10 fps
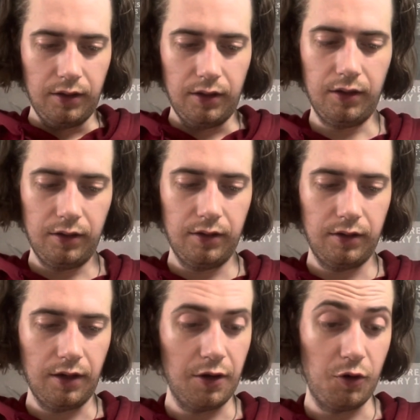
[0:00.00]

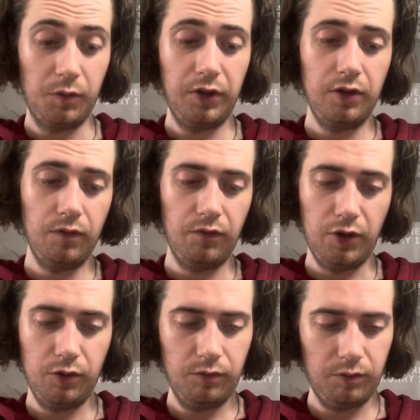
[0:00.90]
I normally don't
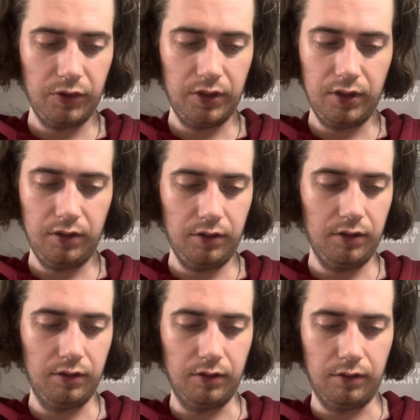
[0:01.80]
vote, but
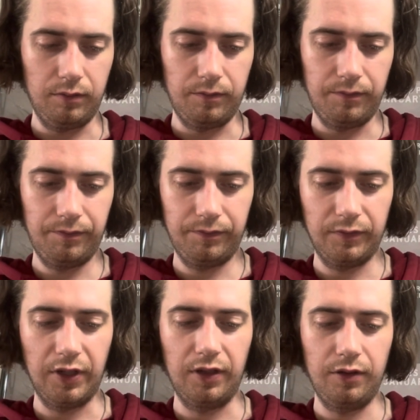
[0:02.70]
I
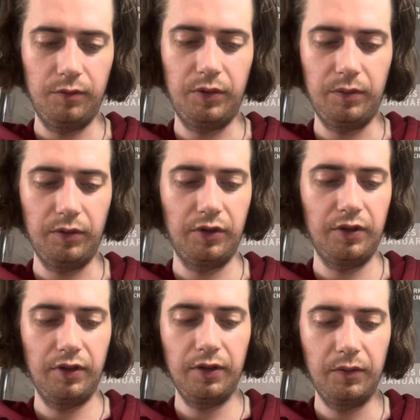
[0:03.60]
know people are
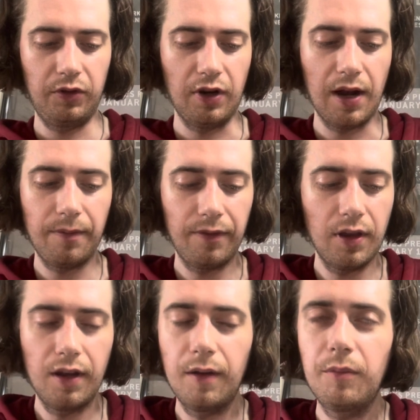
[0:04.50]
going to give me crap for
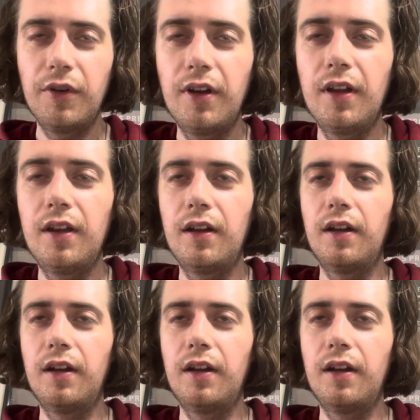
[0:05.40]
that, but